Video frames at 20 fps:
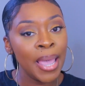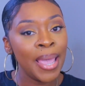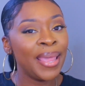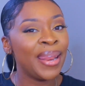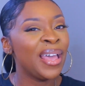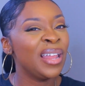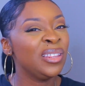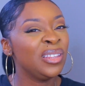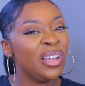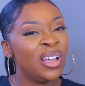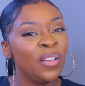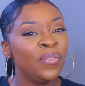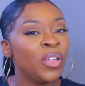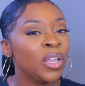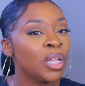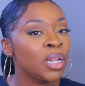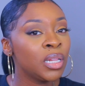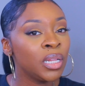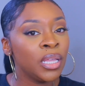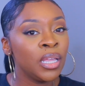And I
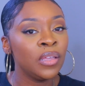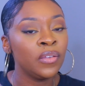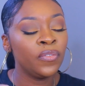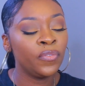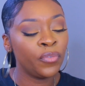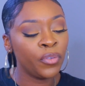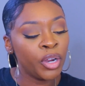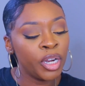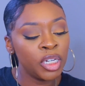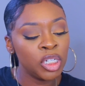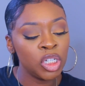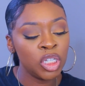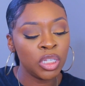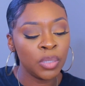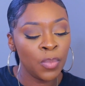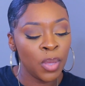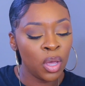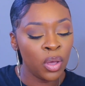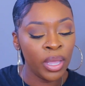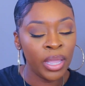love a clean, fresh
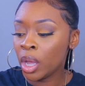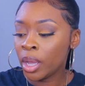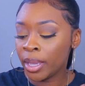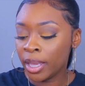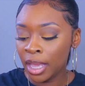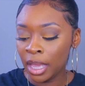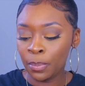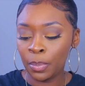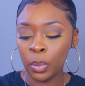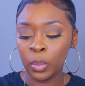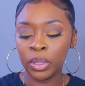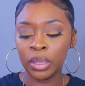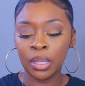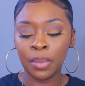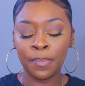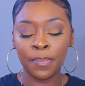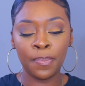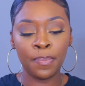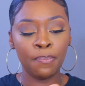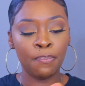smell. I'm gonna keep it with
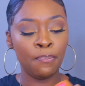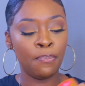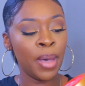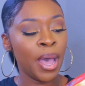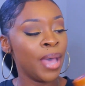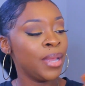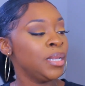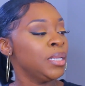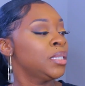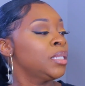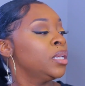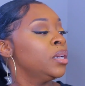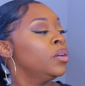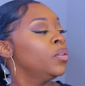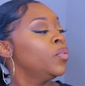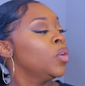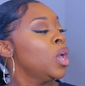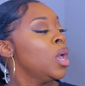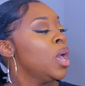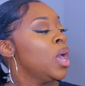the body
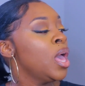stuff.